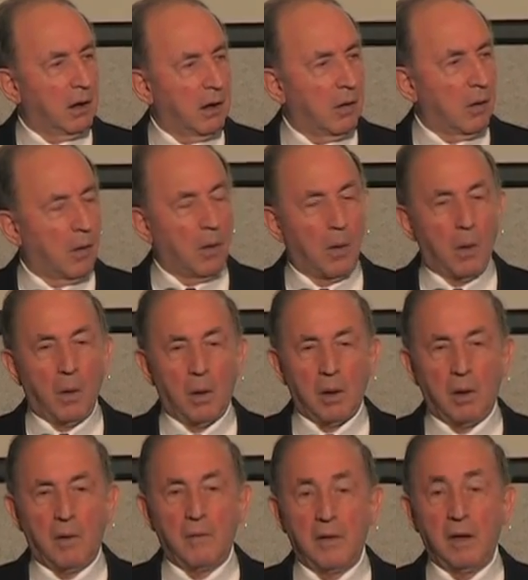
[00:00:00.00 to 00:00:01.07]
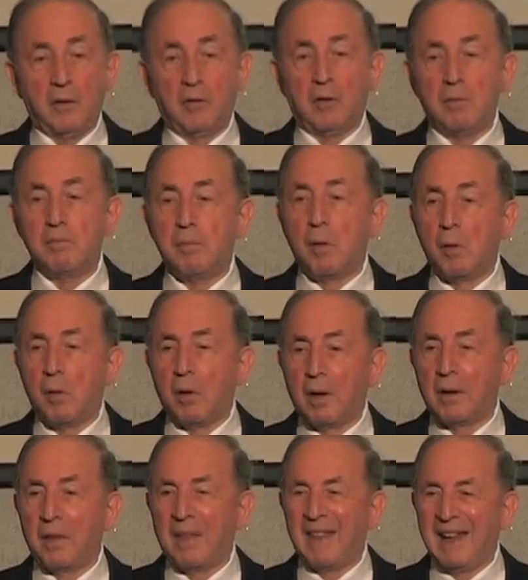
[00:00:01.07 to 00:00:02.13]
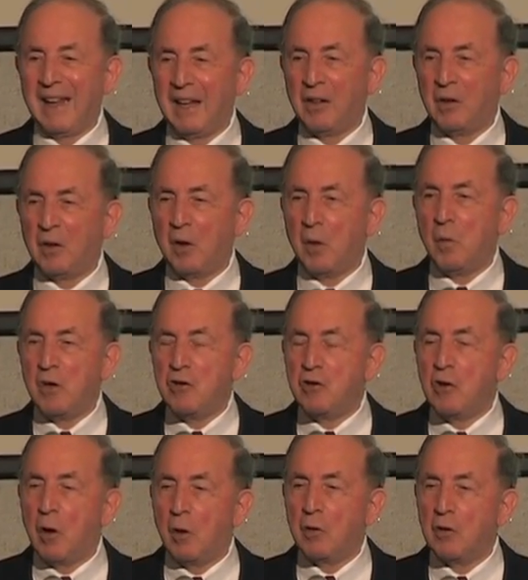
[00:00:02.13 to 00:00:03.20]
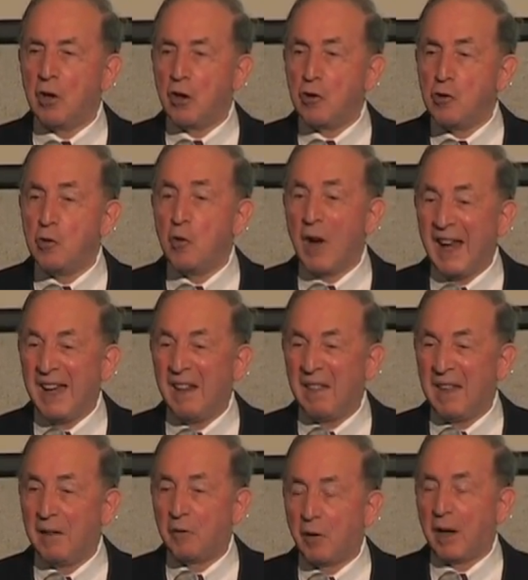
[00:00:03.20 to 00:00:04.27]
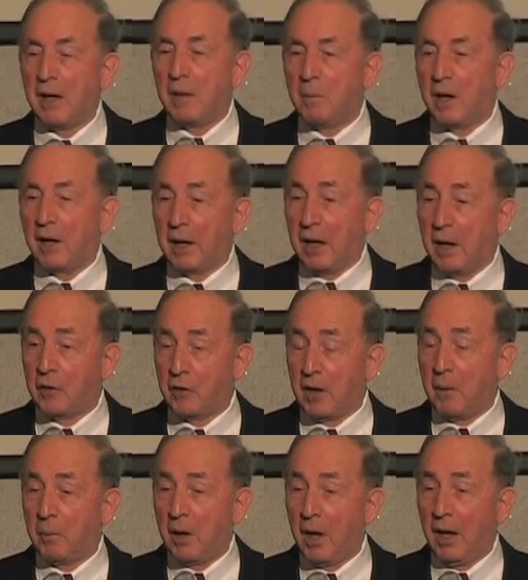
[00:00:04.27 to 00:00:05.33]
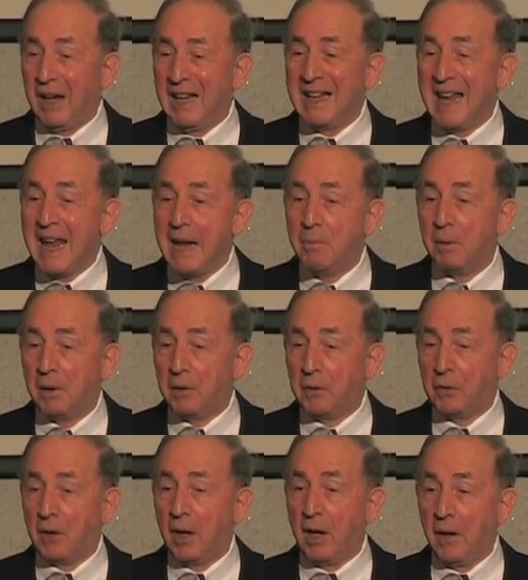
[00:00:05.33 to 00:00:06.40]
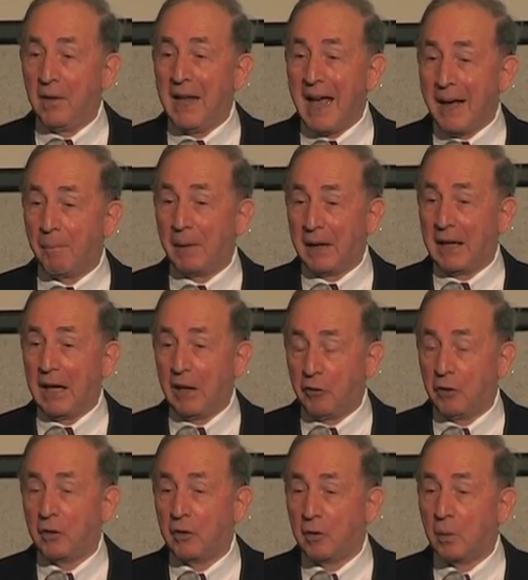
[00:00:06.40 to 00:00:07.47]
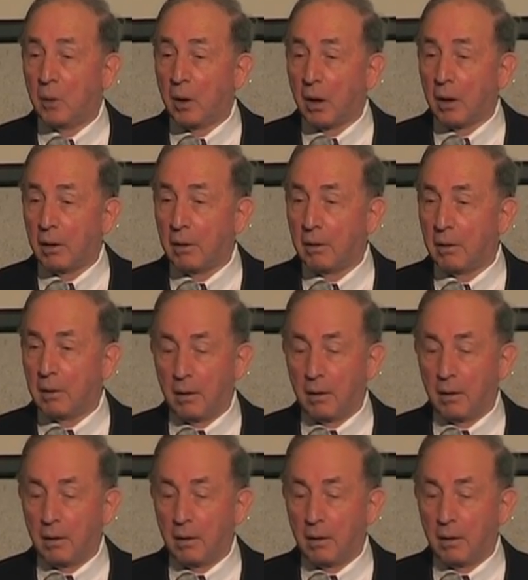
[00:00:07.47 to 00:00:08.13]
all of the support things which don't do anything for anybody except enables the applications to work,